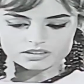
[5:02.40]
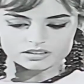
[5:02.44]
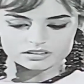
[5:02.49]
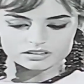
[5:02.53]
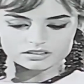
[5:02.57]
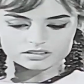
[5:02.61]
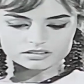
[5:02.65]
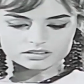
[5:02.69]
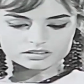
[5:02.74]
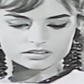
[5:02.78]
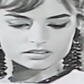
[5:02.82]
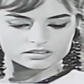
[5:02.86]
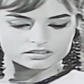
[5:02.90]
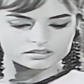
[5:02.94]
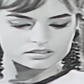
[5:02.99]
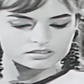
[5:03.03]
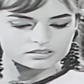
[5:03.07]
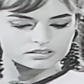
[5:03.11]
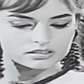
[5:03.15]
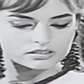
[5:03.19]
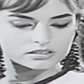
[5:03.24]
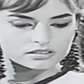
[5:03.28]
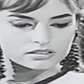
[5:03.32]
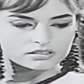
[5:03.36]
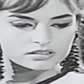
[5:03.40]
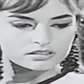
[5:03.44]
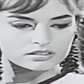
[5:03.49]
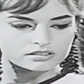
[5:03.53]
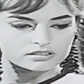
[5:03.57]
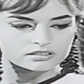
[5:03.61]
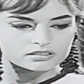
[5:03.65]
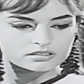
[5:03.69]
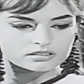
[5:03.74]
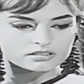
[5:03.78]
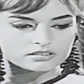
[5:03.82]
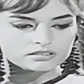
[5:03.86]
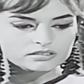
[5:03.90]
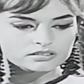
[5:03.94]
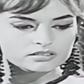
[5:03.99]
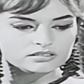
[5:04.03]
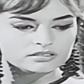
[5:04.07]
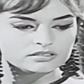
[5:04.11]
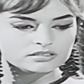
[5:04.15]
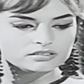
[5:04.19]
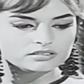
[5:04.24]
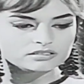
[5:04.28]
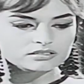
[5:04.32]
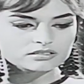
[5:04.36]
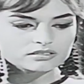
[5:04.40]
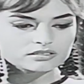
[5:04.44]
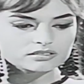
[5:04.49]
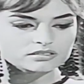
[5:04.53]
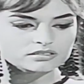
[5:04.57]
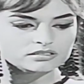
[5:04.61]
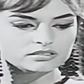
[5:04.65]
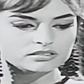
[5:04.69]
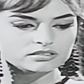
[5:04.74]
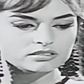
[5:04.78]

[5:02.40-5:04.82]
You look very distinguished. You're in luck.